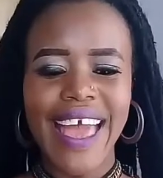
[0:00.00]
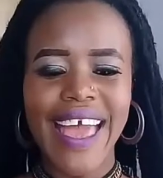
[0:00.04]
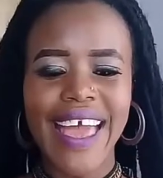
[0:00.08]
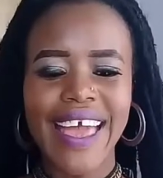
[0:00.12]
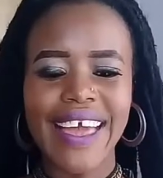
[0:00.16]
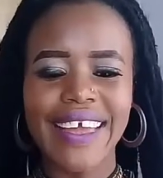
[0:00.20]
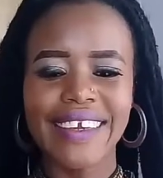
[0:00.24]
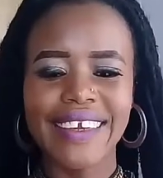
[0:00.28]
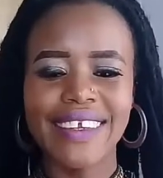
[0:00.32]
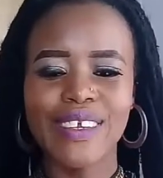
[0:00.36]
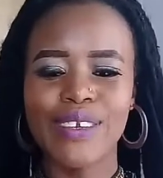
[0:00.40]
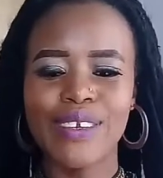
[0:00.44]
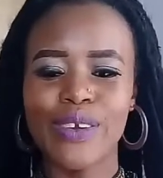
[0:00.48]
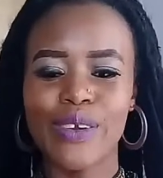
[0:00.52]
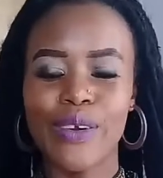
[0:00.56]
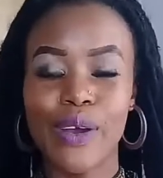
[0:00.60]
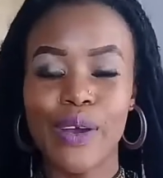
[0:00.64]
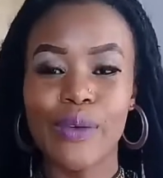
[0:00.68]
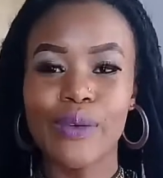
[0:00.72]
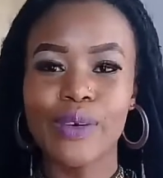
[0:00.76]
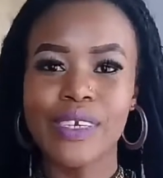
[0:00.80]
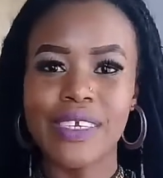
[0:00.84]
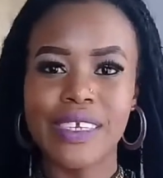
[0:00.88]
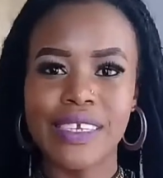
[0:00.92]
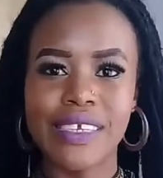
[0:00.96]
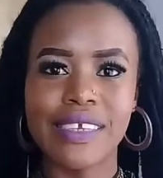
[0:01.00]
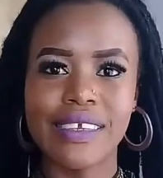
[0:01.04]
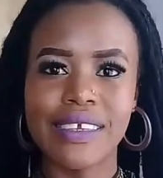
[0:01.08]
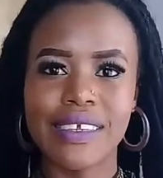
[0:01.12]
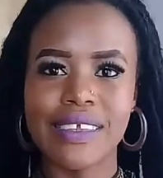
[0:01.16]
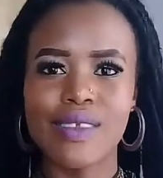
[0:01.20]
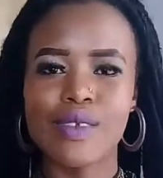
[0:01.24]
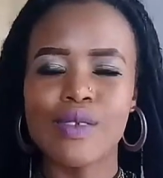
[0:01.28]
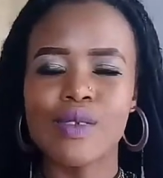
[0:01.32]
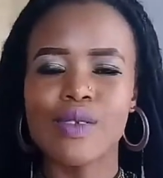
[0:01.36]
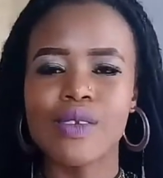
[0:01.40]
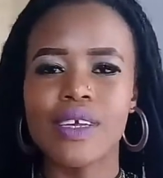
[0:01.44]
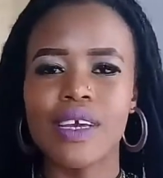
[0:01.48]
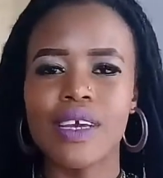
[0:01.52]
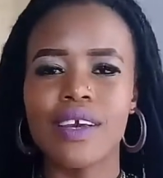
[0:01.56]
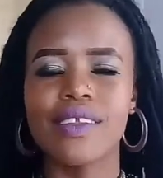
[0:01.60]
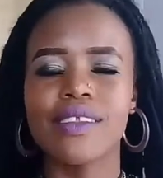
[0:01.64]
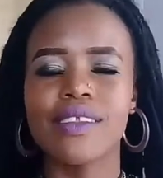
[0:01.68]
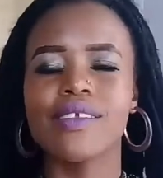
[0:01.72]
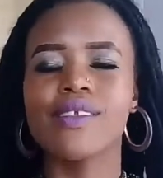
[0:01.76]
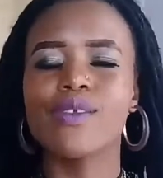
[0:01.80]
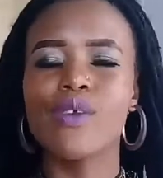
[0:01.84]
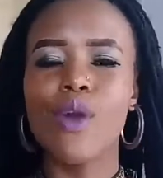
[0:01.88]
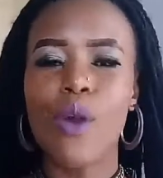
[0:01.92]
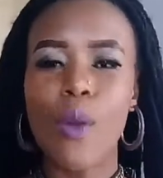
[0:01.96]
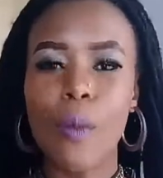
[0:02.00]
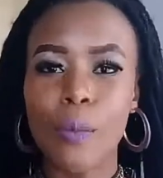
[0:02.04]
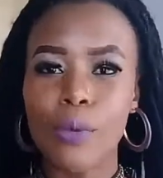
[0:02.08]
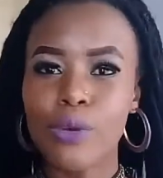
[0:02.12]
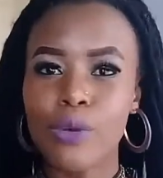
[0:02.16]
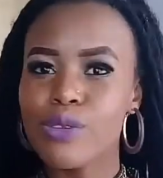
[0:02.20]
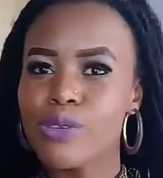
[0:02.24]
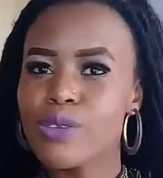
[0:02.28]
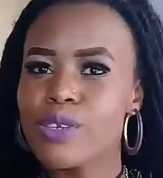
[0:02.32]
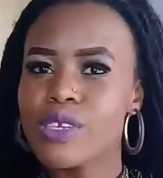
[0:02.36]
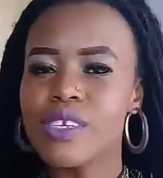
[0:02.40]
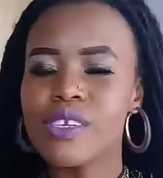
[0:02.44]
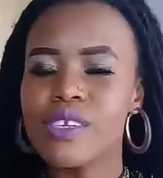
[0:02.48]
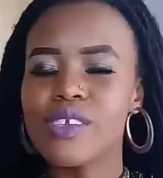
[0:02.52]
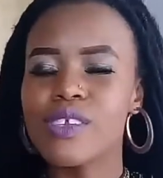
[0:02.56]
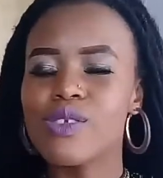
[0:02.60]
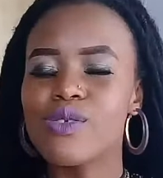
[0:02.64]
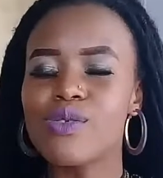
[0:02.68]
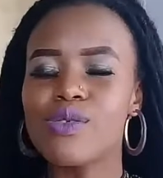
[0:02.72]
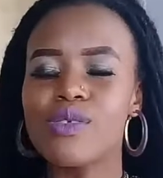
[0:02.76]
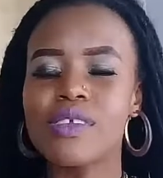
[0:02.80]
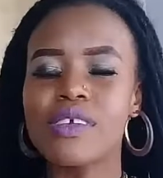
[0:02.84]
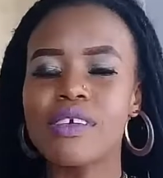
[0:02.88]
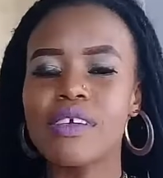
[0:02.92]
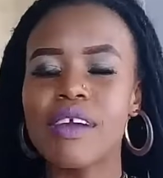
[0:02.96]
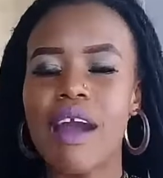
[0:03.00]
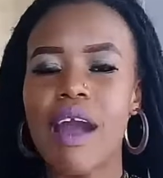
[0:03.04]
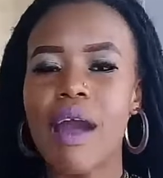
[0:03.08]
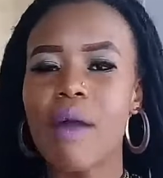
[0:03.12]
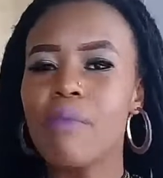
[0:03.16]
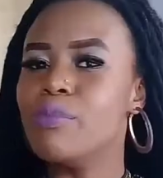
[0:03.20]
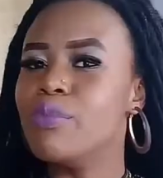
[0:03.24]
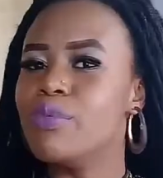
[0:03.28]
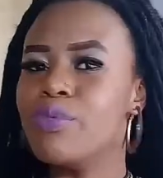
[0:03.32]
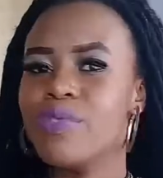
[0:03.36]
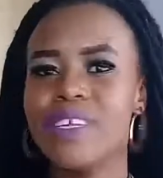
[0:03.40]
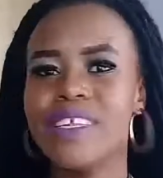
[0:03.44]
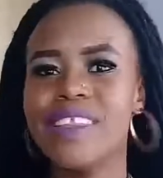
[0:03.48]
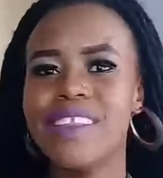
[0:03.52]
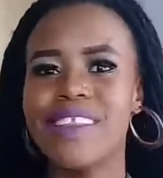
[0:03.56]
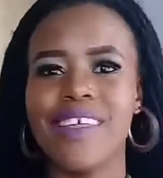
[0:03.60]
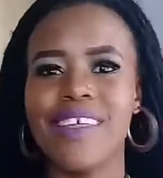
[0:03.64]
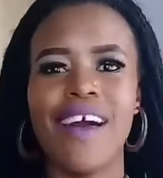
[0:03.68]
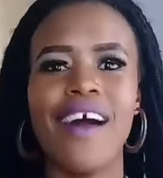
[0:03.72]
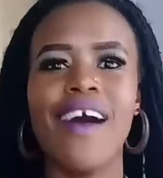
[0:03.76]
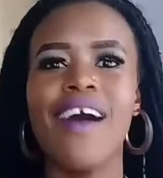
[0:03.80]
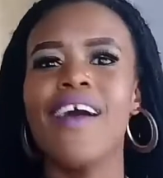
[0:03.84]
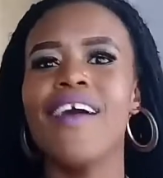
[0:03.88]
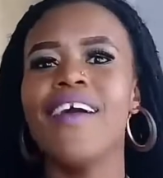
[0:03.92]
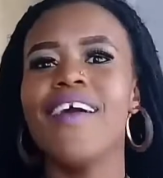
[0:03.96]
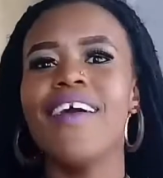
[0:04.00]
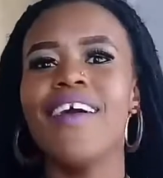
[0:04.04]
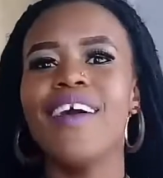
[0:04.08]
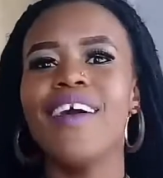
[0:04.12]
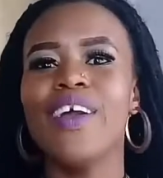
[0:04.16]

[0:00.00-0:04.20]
And you know, I wanted just to take this opportunity to take a breather,